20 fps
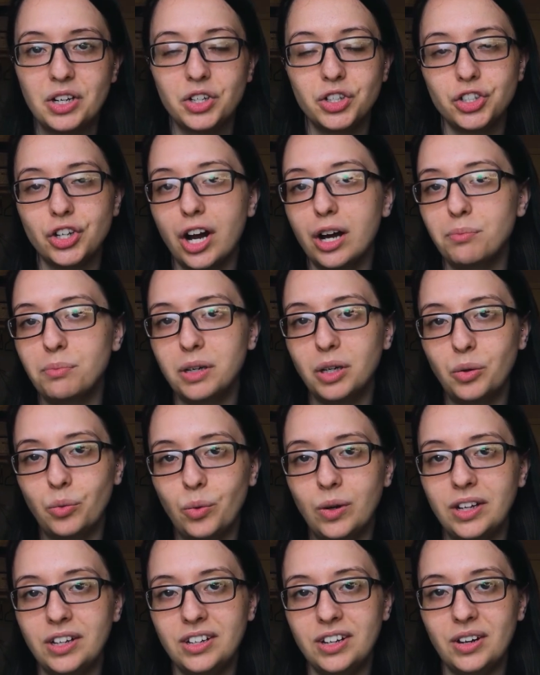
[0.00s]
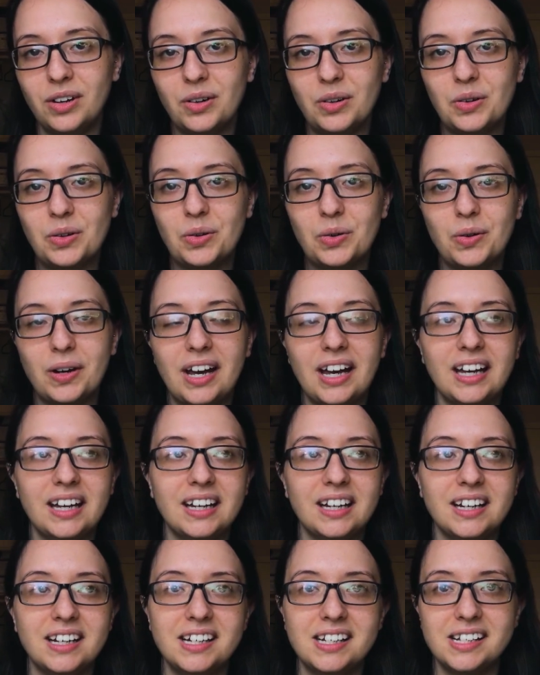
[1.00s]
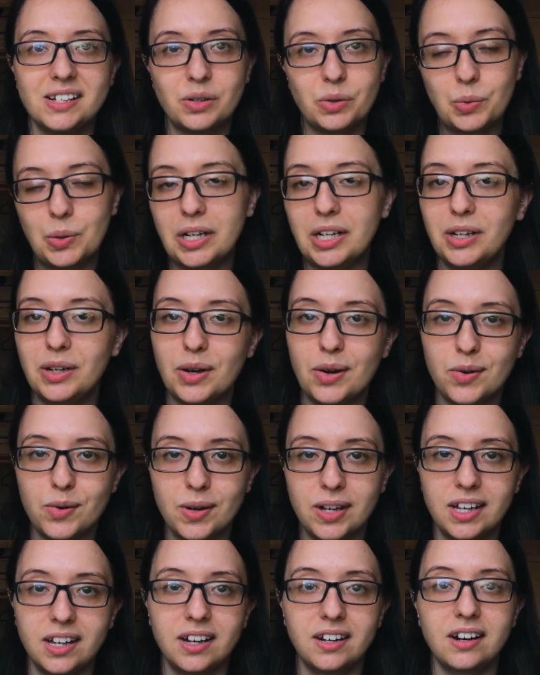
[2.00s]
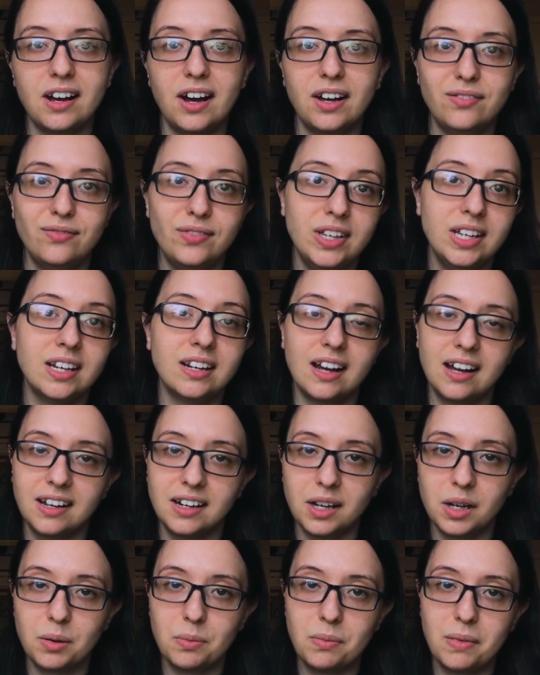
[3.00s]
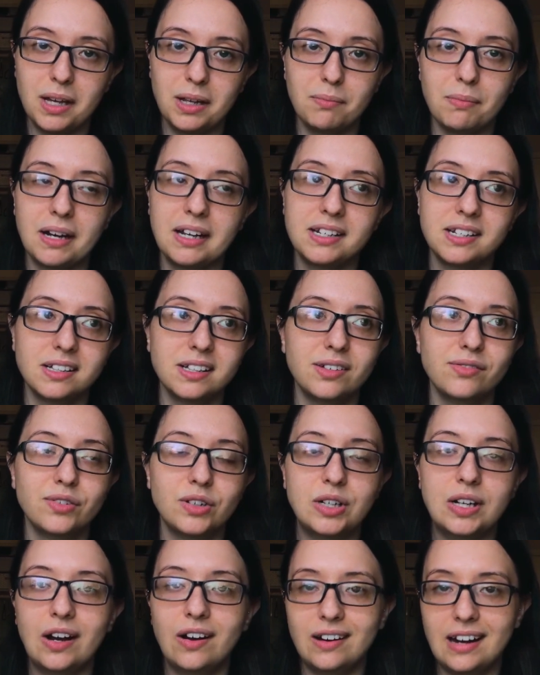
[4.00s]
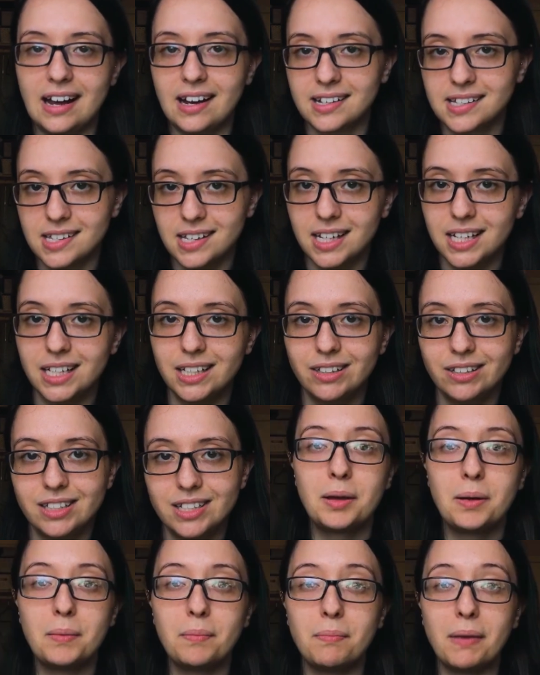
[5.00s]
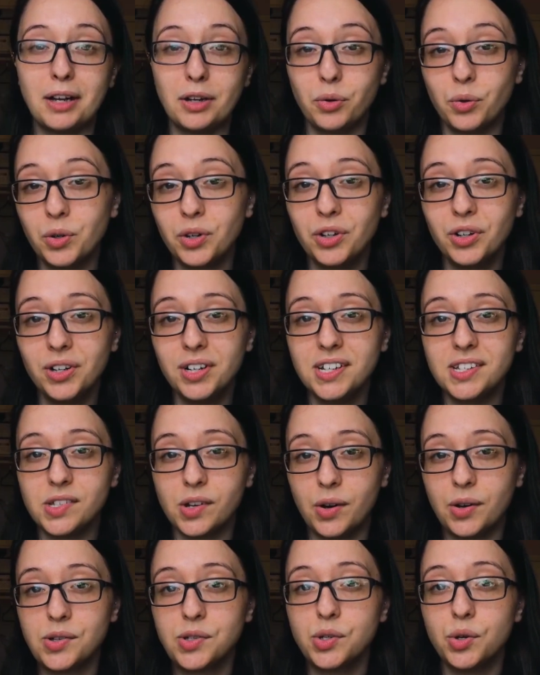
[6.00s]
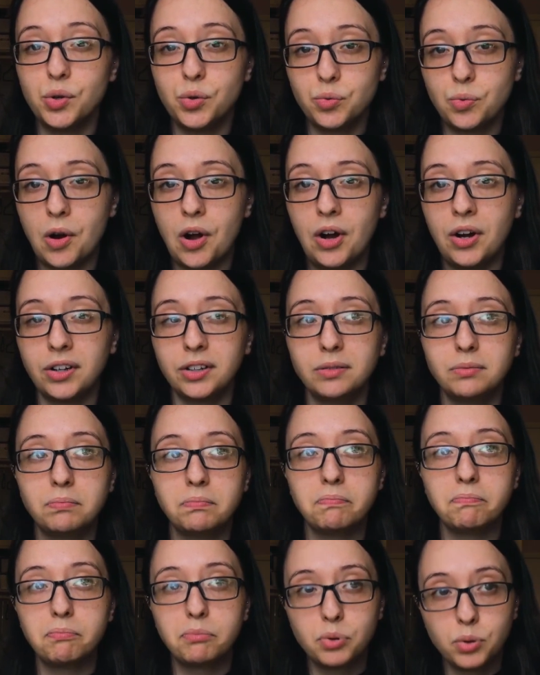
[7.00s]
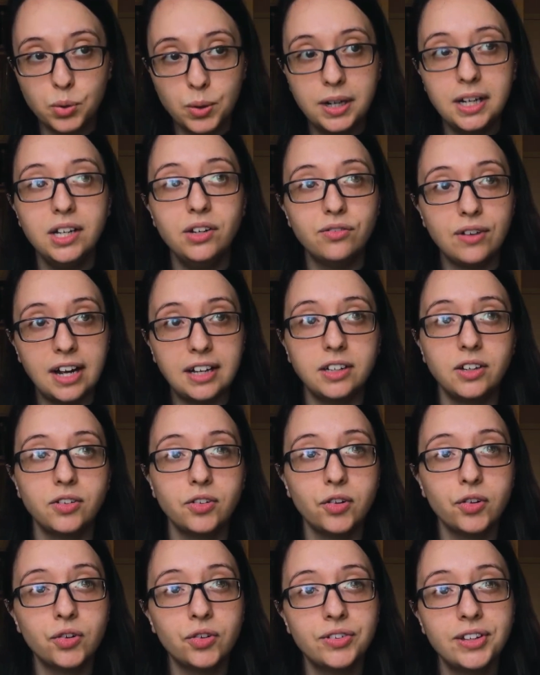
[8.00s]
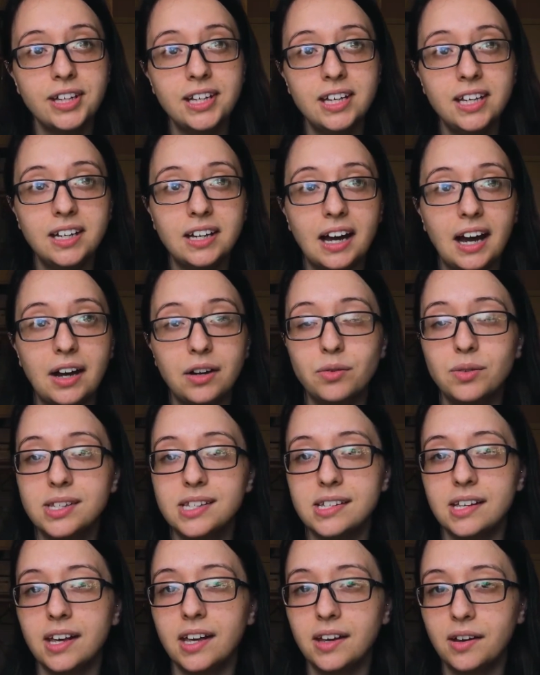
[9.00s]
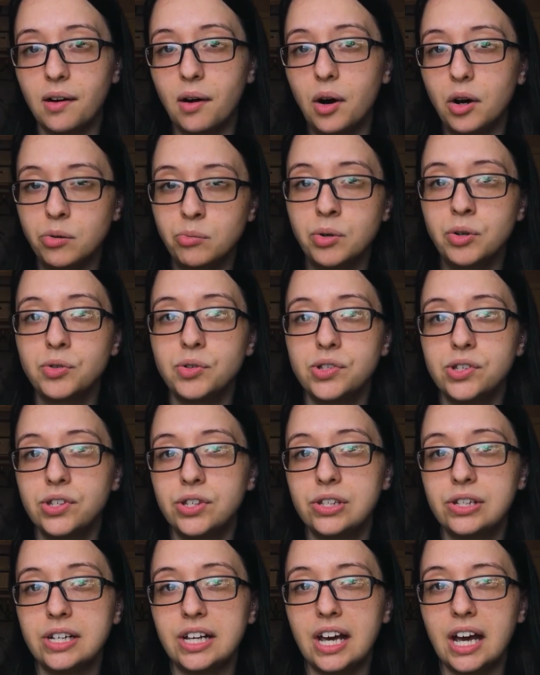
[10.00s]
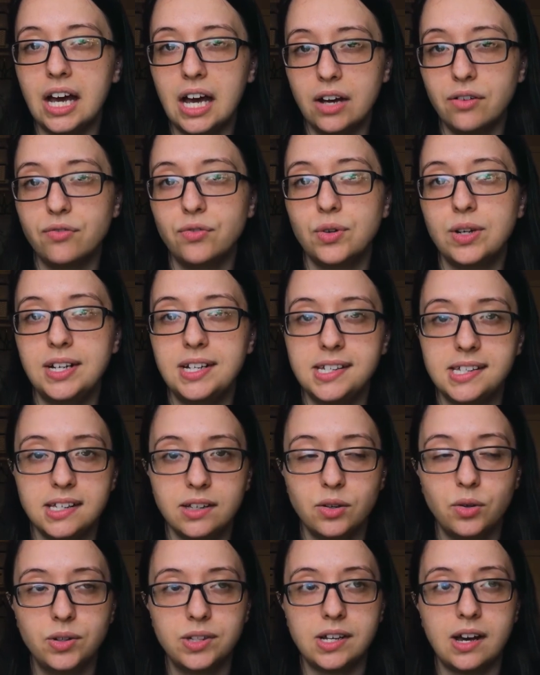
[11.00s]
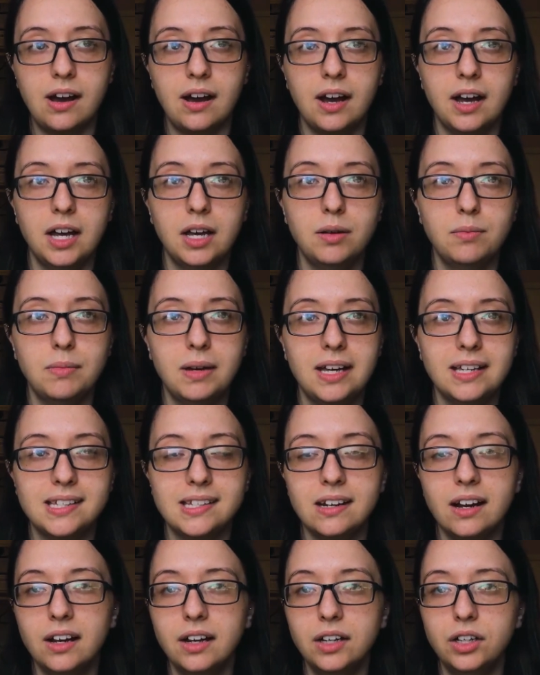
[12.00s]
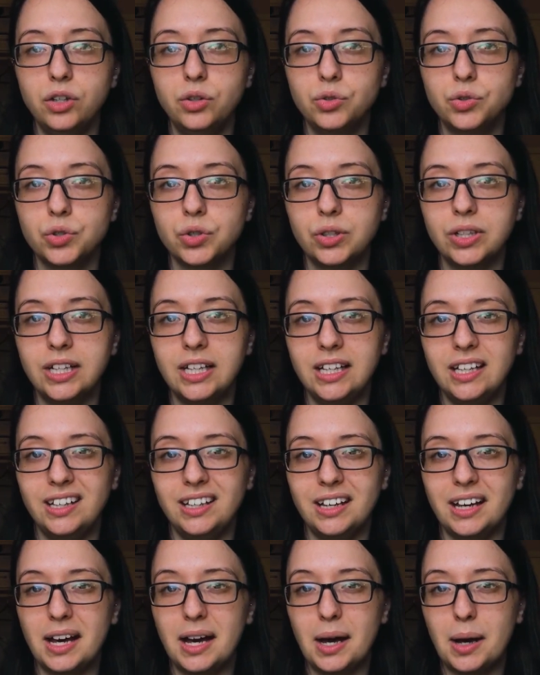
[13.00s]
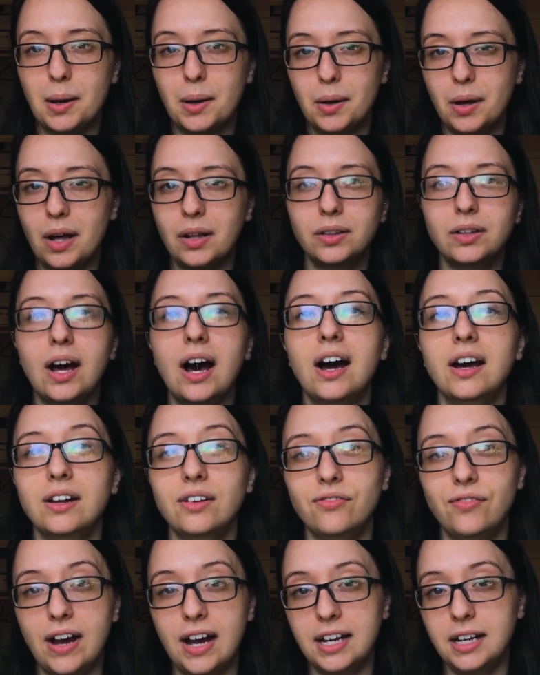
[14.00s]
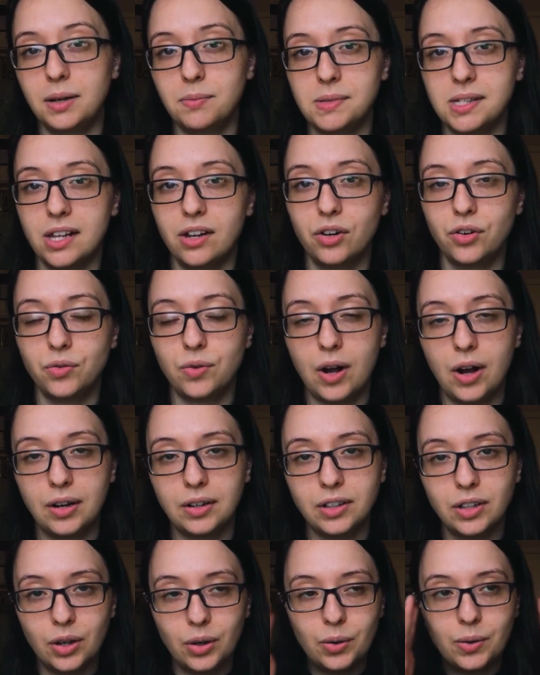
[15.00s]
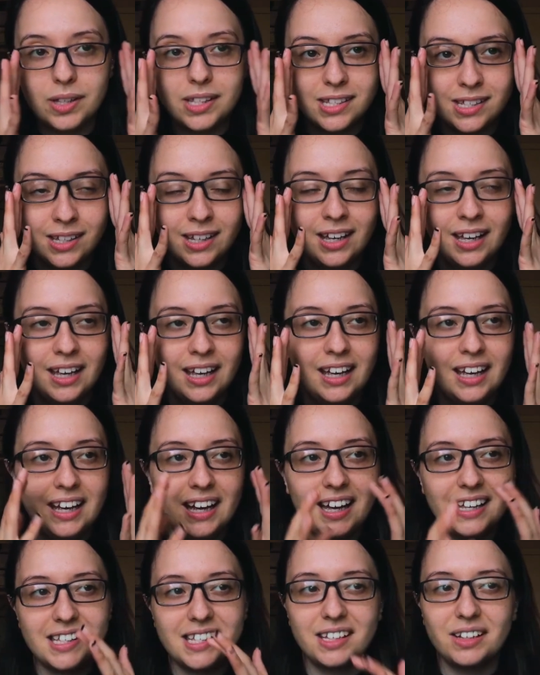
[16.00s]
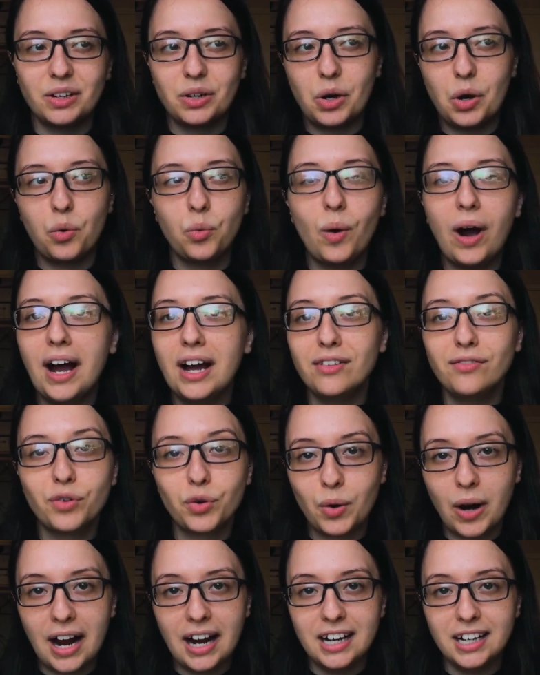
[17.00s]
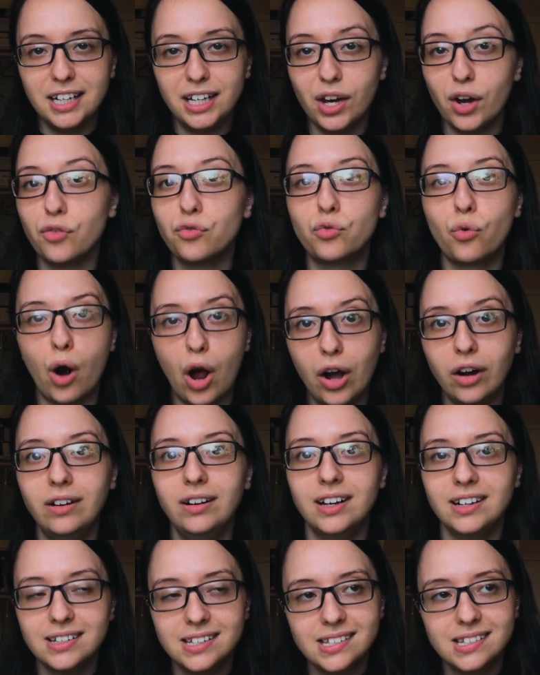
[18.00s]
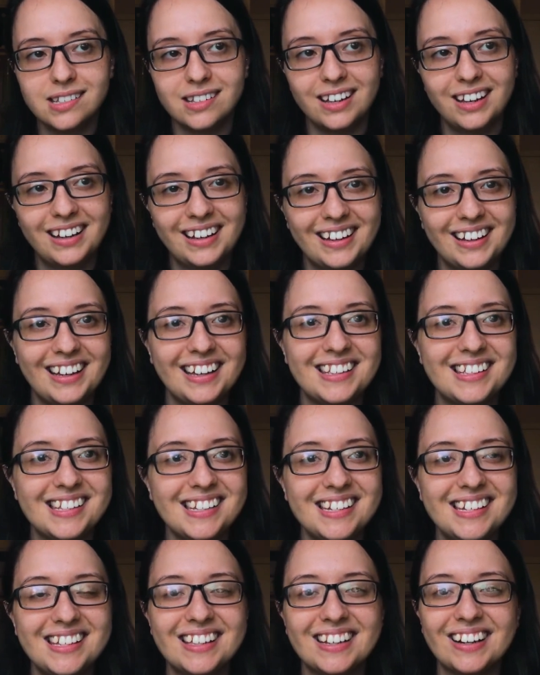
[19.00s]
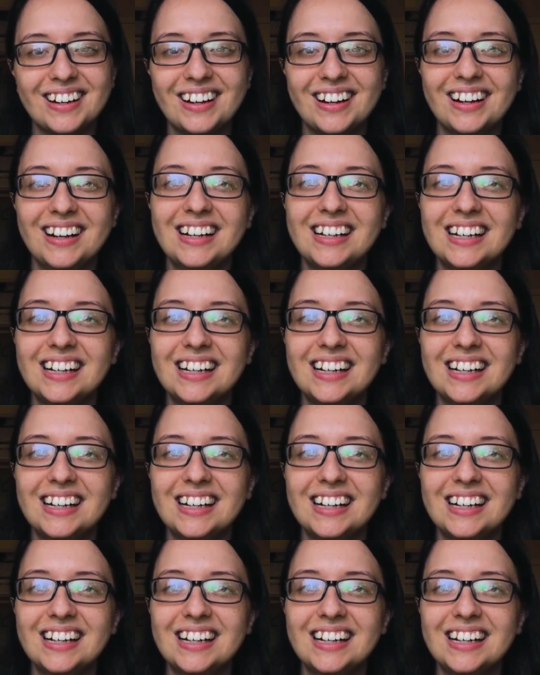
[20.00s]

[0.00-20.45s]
shopping window, and what do you know, I get a non-vegan item in my delivery on accident. My order is also wrong pretty regularly. I would say almost every single time. It's not usually a lot of items that are wrong though. It's a wide variety of wrongness. It's either